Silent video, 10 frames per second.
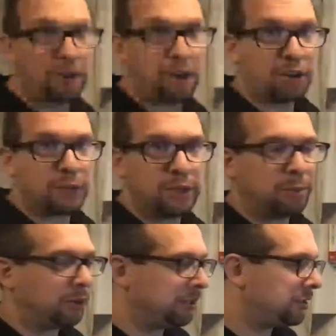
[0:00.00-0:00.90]
Arduino
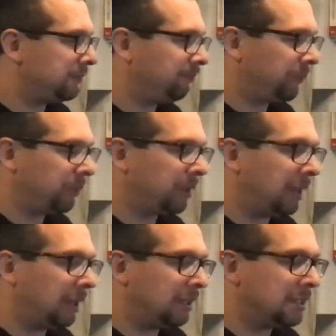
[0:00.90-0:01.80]
boards.
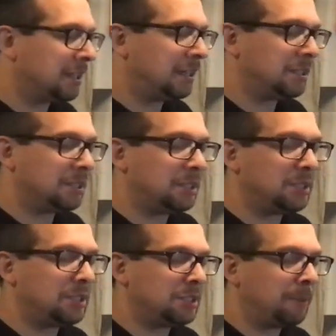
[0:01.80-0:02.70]
Okay, in this case this
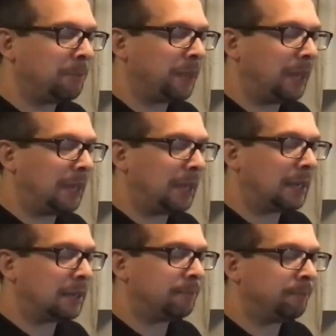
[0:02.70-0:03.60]
is a
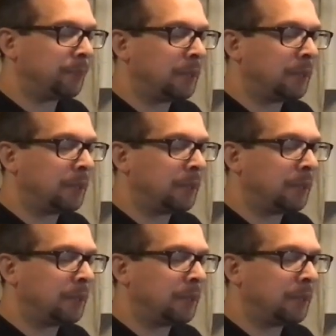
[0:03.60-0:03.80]
an